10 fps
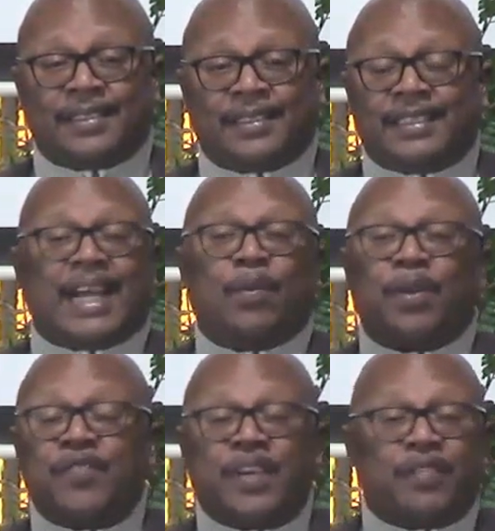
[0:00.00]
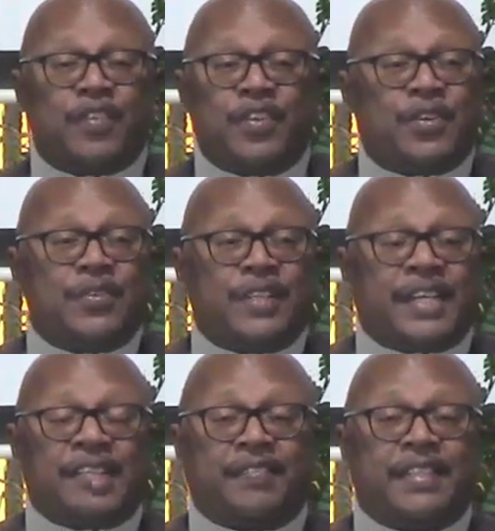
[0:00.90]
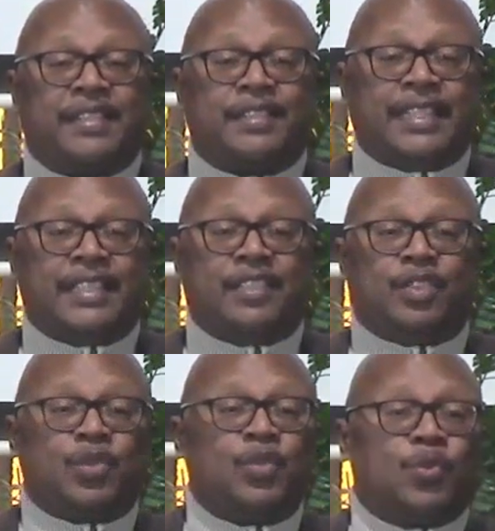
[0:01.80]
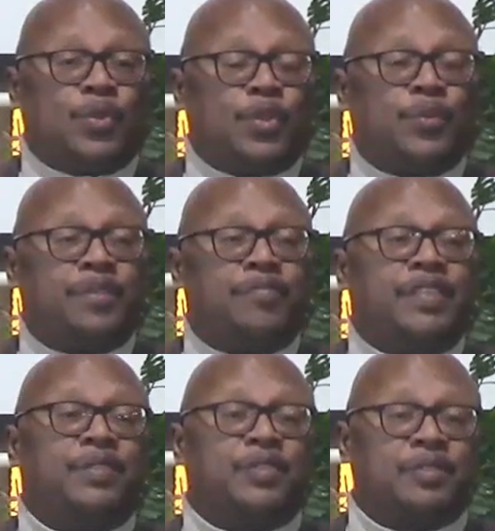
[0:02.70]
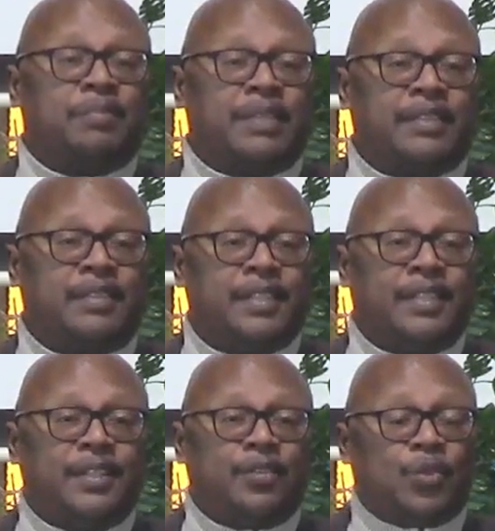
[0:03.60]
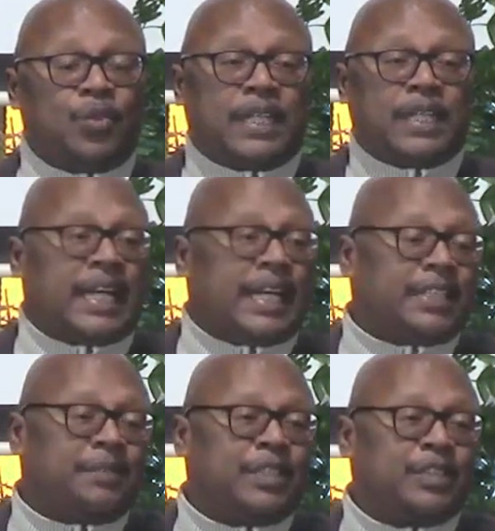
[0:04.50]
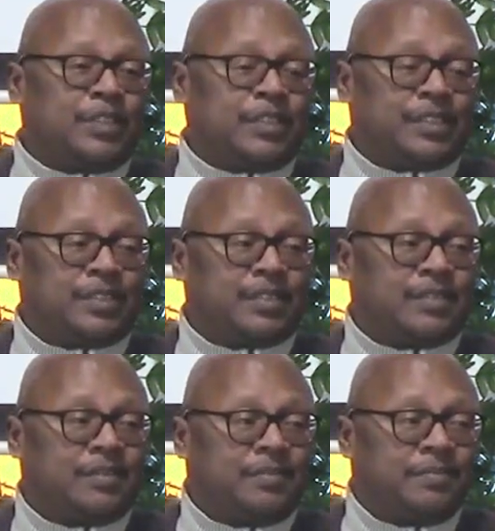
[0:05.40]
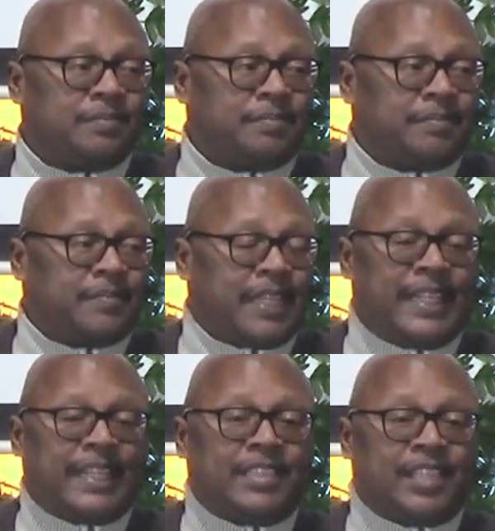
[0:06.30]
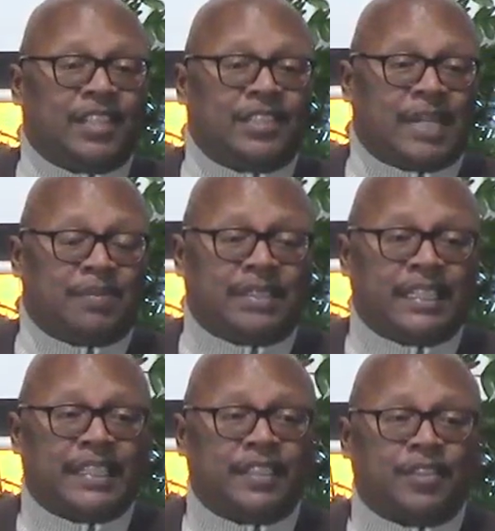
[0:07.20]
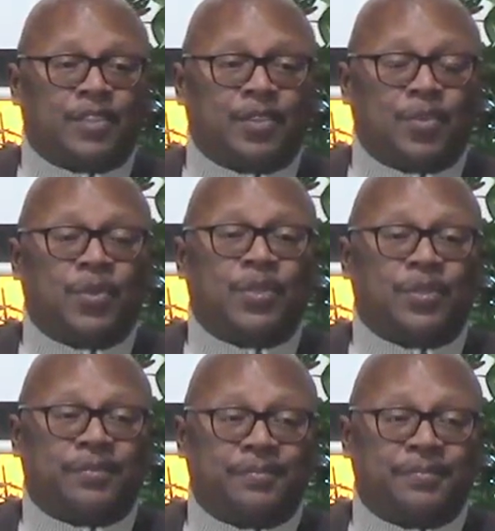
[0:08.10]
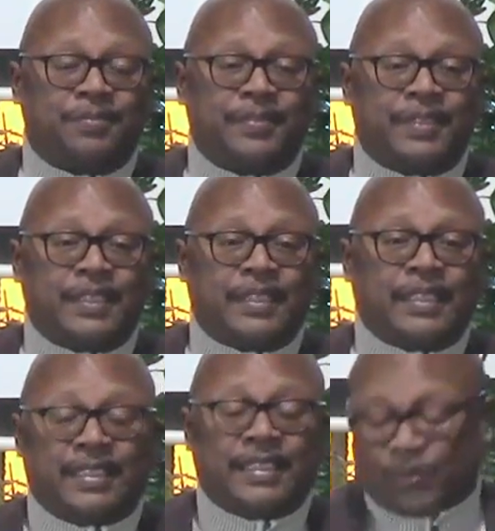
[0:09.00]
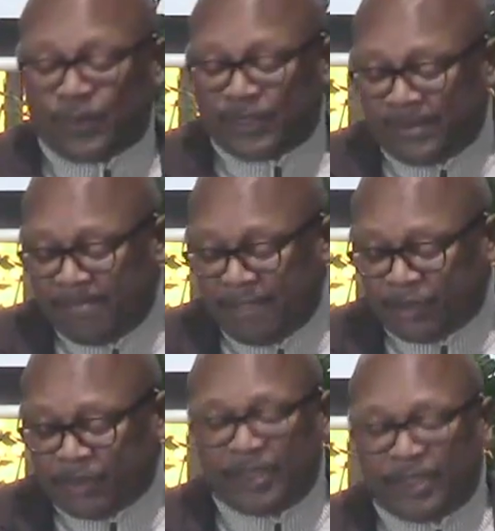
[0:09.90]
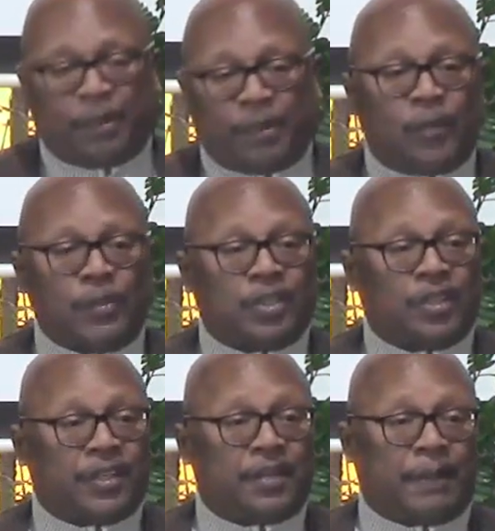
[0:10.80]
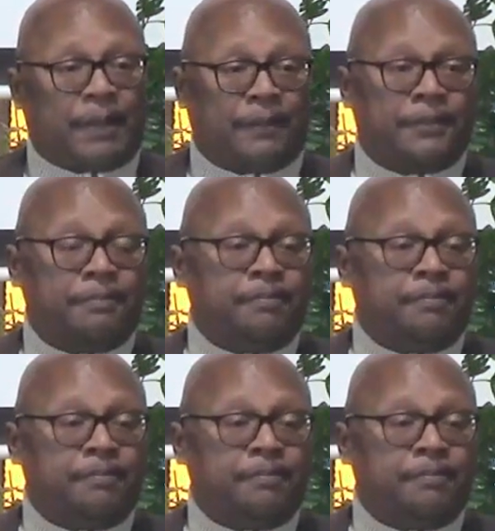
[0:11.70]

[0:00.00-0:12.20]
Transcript: See, I would have never known that if that hidden truth wasn't revealed to me through one of God's messengers. And that's our job, to take it unto the world. This was the mystery that Paul was talking about.